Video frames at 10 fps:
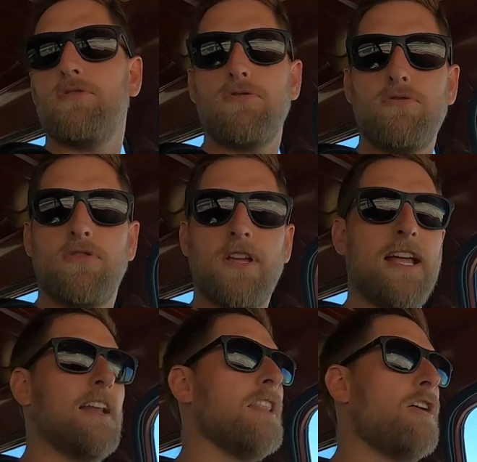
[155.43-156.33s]
Whew,
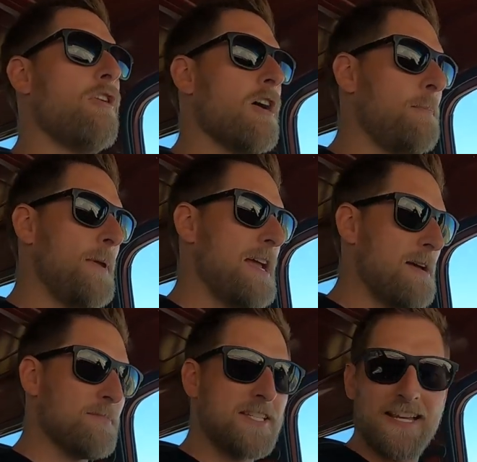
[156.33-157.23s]
kind of low
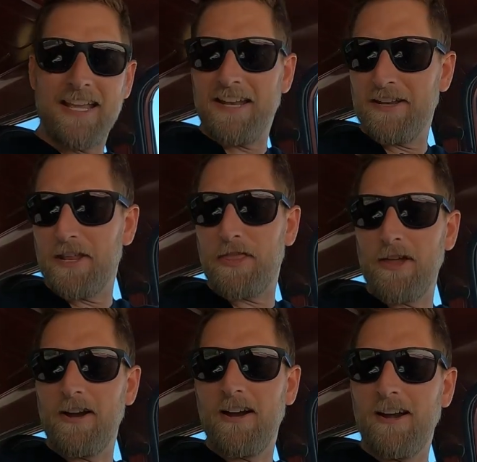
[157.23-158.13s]
RPMs to get into
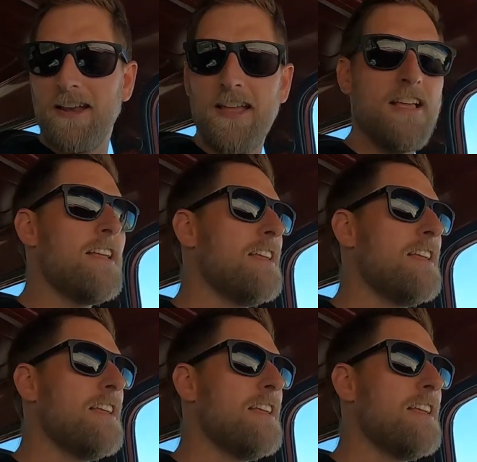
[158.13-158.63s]
third.